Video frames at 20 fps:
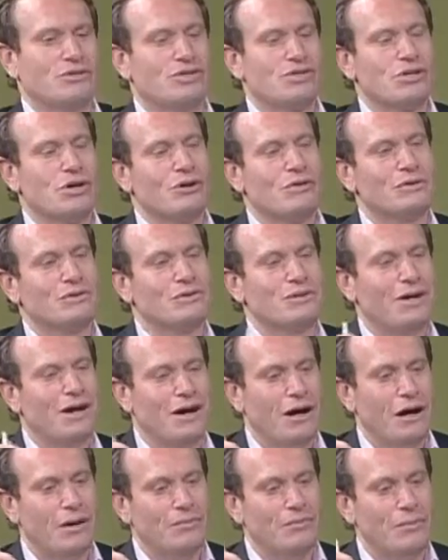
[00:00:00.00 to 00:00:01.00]
So
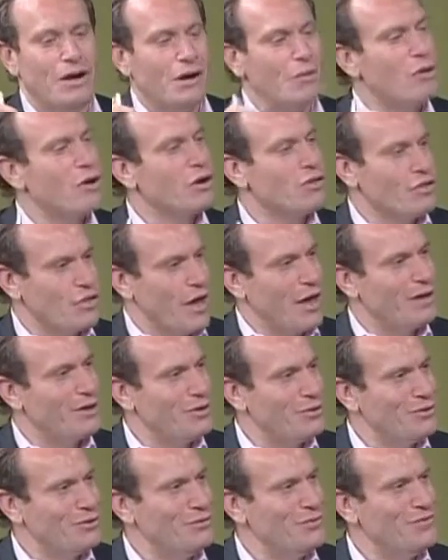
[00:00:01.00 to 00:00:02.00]
I want to thank
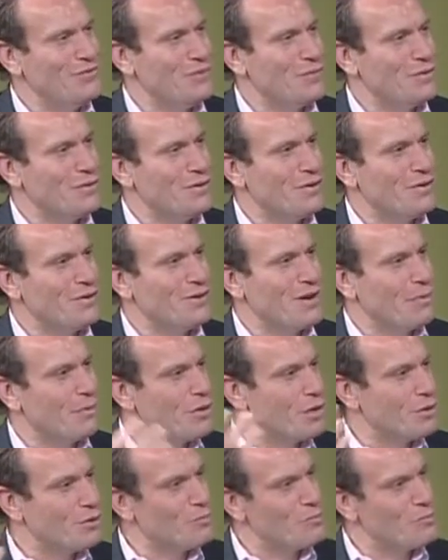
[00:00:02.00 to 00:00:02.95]
you for coming on the